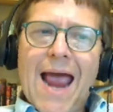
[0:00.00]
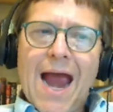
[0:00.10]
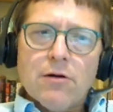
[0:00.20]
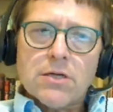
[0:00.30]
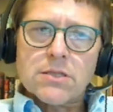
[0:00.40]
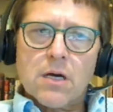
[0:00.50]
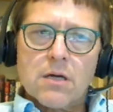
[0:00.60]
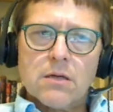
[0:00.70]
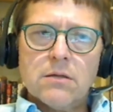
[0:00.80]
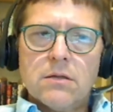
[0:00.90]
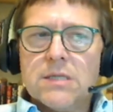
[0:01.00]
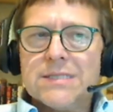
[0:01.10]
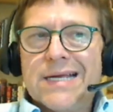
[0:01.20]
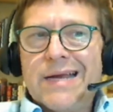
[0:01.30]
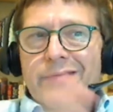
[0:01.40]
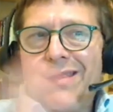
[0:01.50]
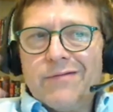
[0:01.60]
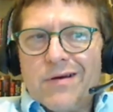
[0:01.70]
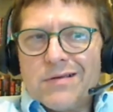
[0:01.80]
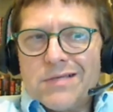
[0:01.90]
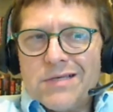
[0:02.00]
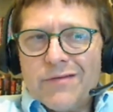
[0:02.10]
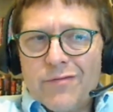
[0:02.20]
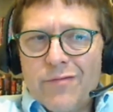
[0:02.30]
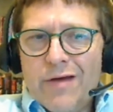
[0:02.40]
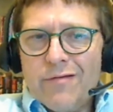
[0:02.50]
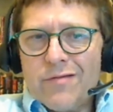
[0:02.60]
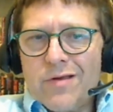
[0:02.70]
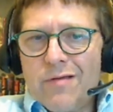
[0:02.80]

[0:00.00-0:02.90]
Aristotle said everything falls at different rate